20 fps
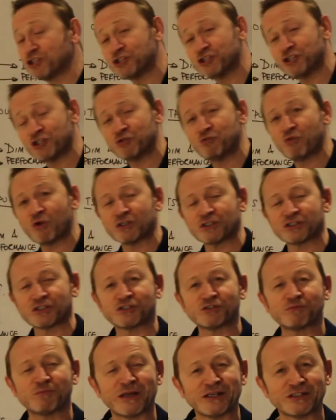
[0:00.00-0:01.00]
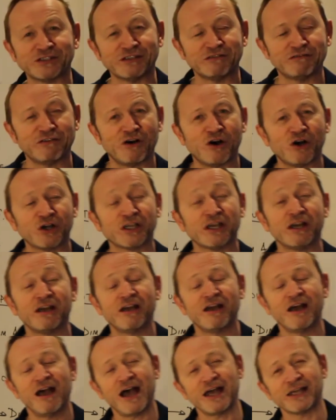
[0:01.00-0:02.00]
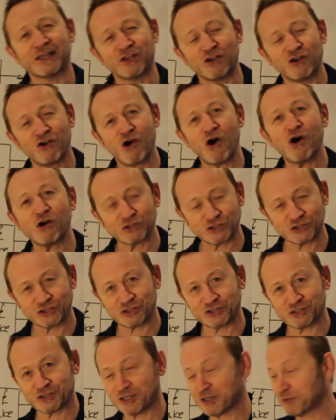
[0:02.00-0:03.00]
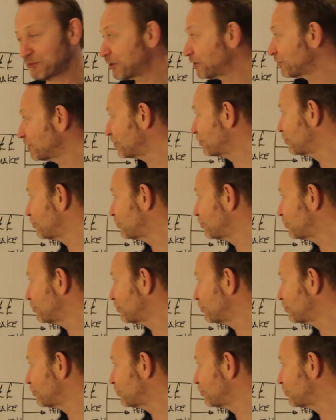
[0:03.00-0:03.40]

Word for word: as you'd want to specify a cost about the